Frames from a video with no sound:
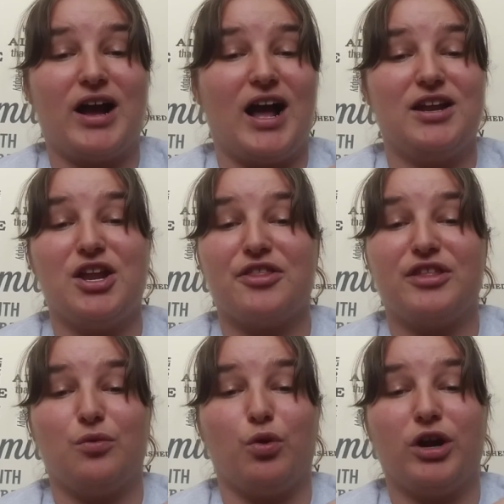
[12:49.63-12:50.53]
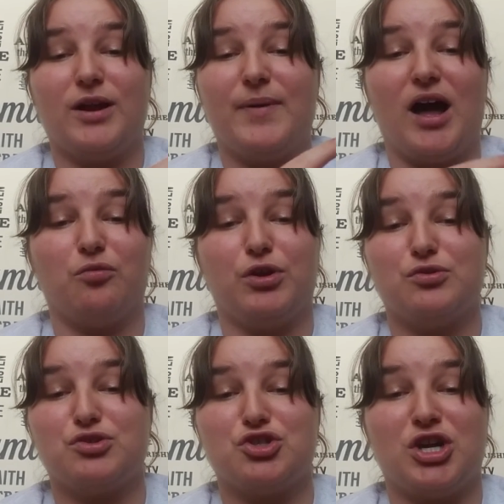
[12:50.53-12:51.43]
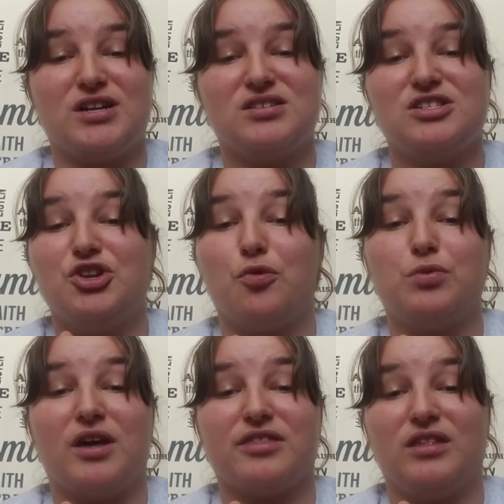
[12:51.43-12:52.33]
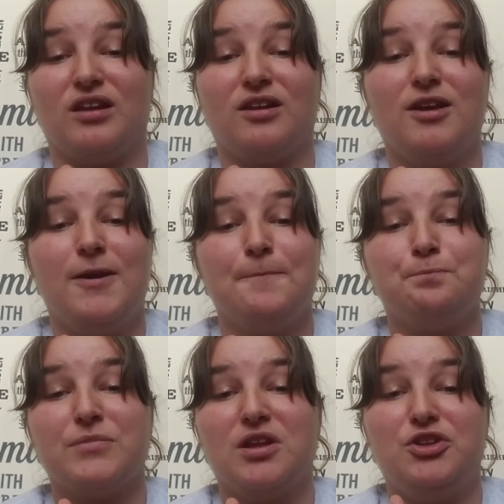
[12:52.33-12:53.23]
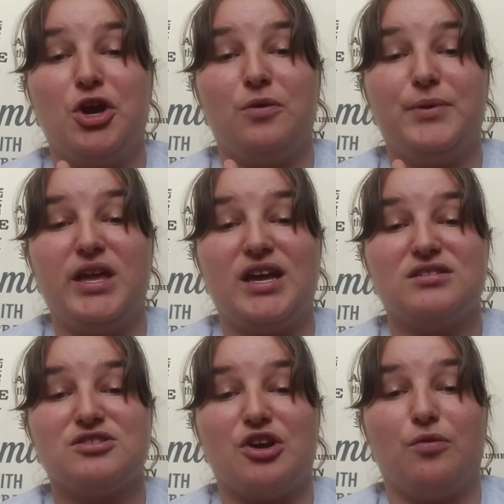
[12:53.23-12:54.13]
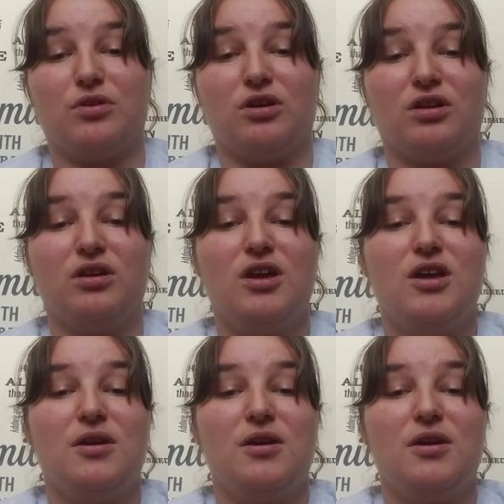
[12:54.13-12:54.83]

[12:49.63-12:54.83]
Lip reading: I got nothing to worry about, no stress, no nothing, no BS going on.